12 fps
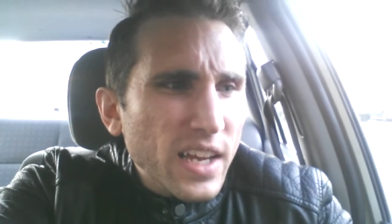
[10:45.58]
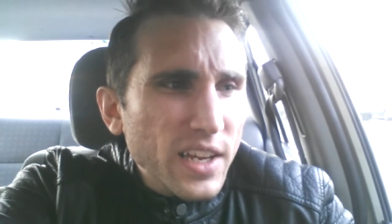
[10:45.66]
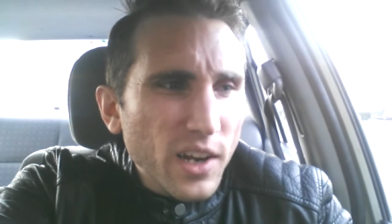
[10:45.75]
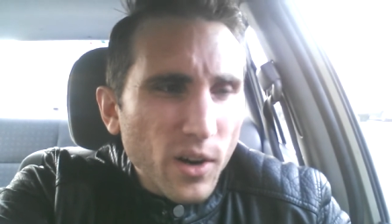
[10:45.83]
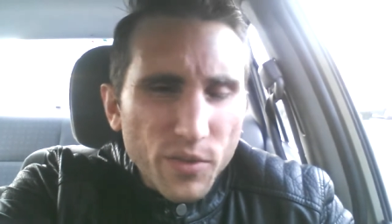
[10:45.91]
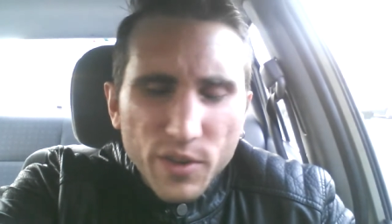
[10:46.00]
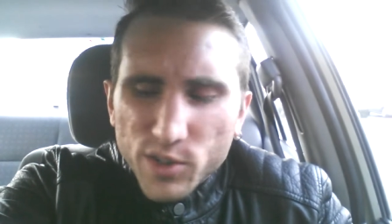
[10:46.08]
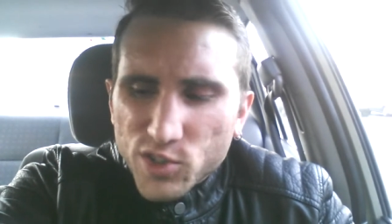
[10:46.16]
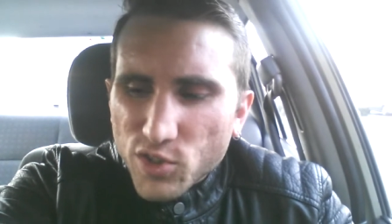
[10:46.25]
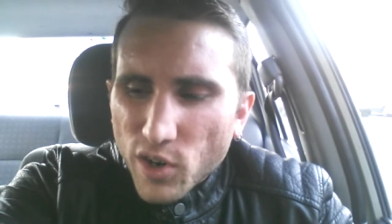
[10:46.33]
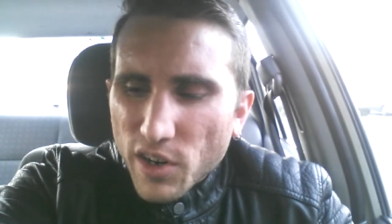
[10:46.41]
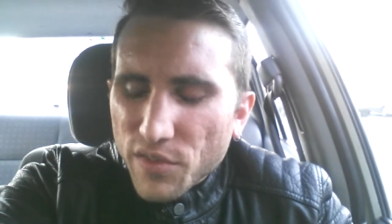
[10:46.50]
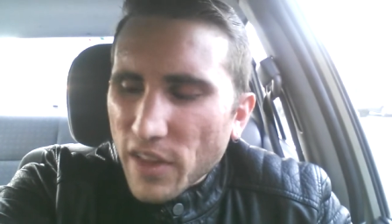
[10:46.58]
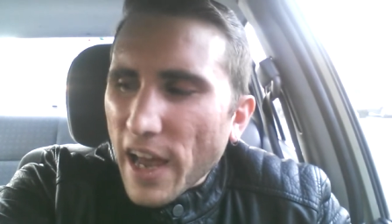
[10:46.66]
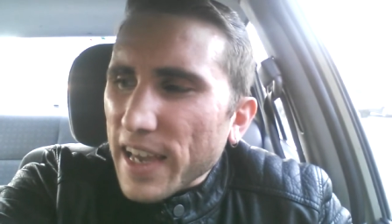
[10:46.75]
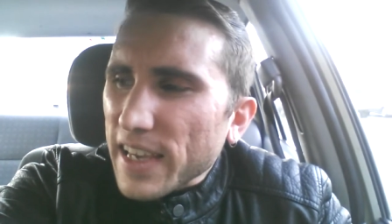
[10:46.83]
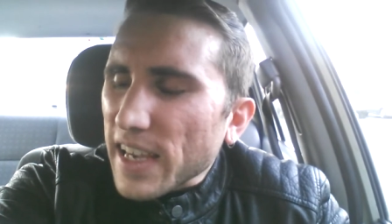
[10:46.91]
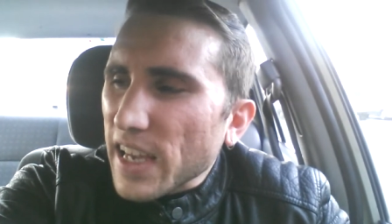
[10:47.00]
you know, they're sort of
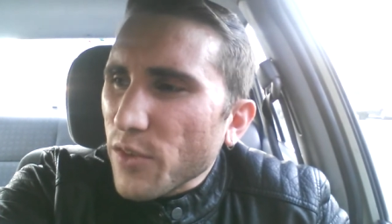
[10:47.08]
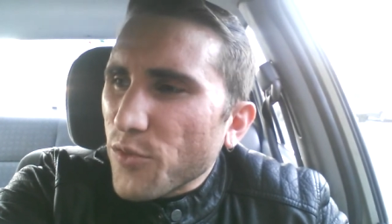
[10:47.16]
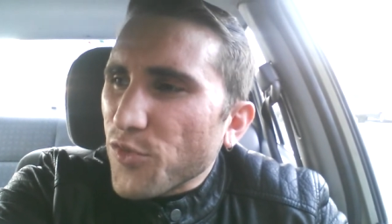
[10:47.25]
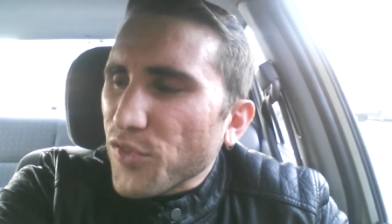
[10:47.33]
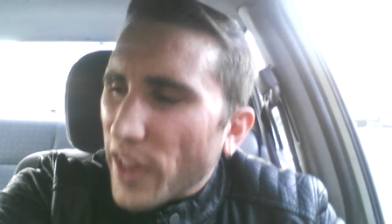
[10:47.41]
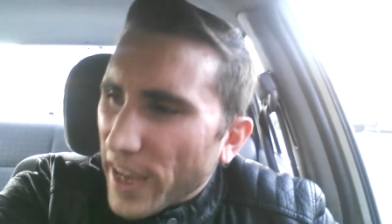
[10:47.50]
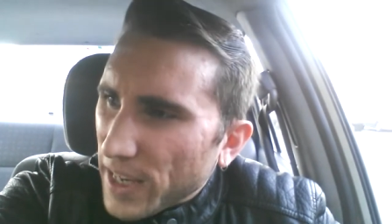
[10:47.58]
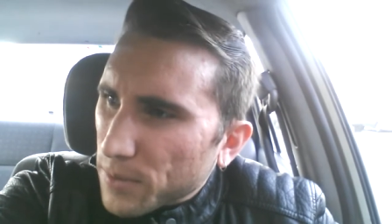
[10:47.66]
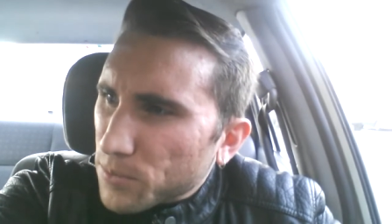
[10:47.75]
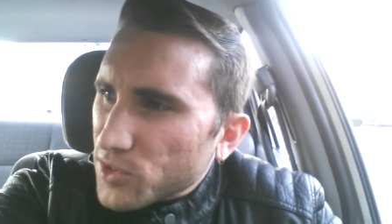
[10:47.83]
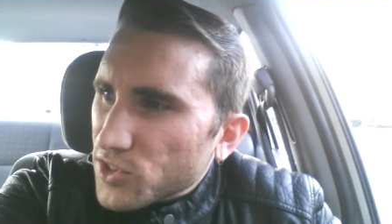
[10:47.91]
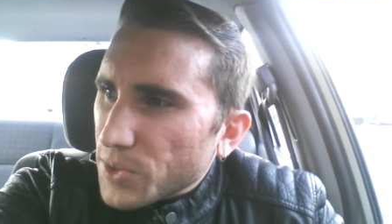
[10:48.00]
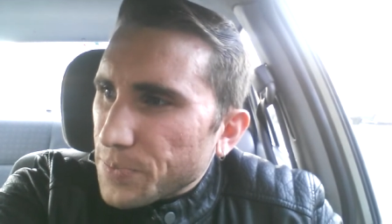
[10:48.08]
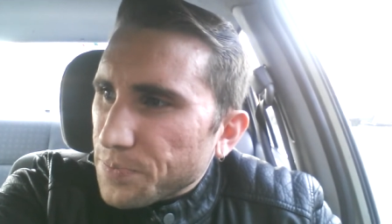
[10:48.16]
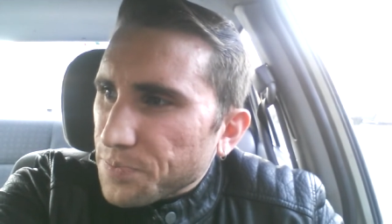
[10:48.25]
like in flames.